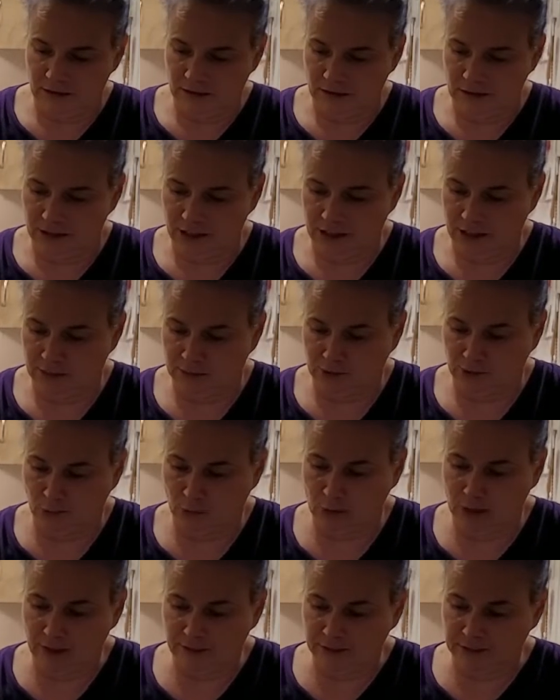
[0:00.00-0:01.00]
So
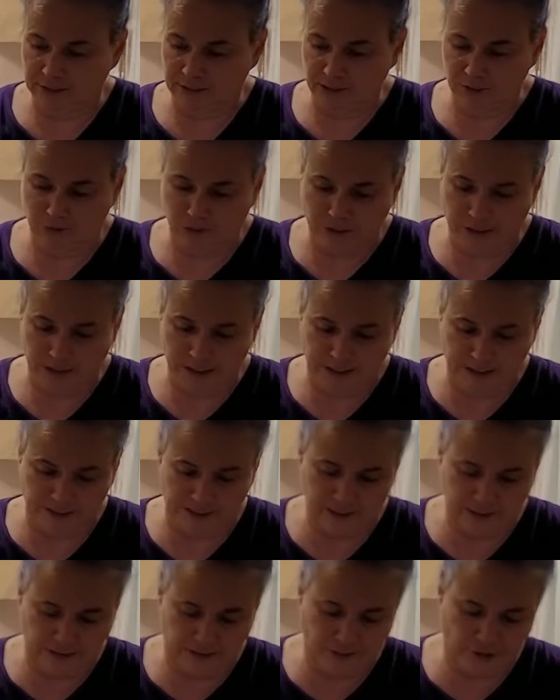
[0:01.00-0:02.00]
we'll have to see if we can get
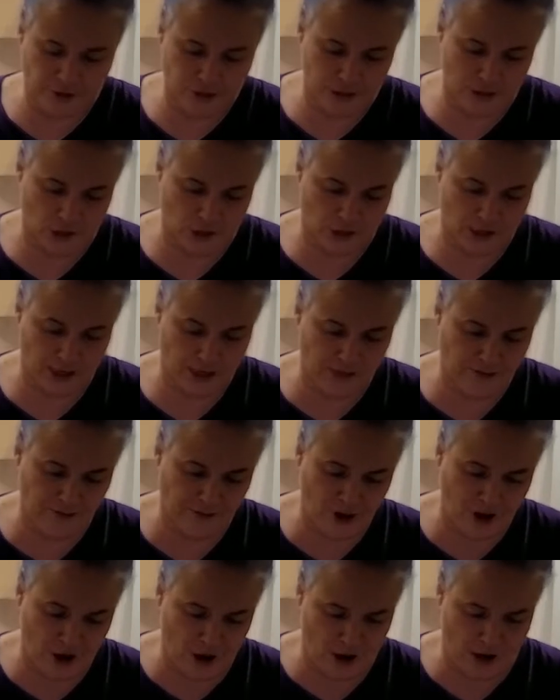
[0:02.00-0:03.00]
this to freeze dry. If
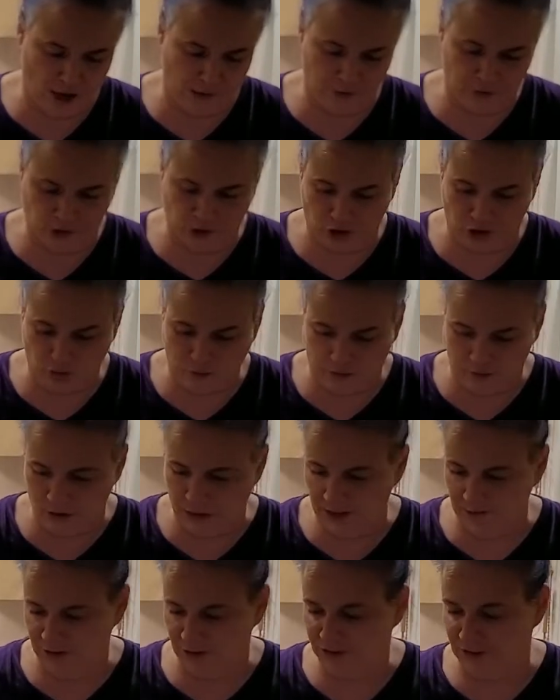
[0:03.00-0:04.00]
not, I'm sure we will
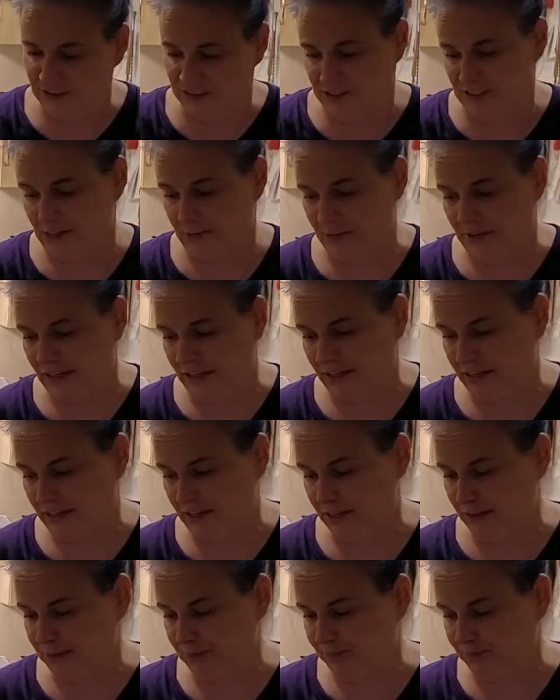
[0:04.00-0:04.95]
have a fun time eating it.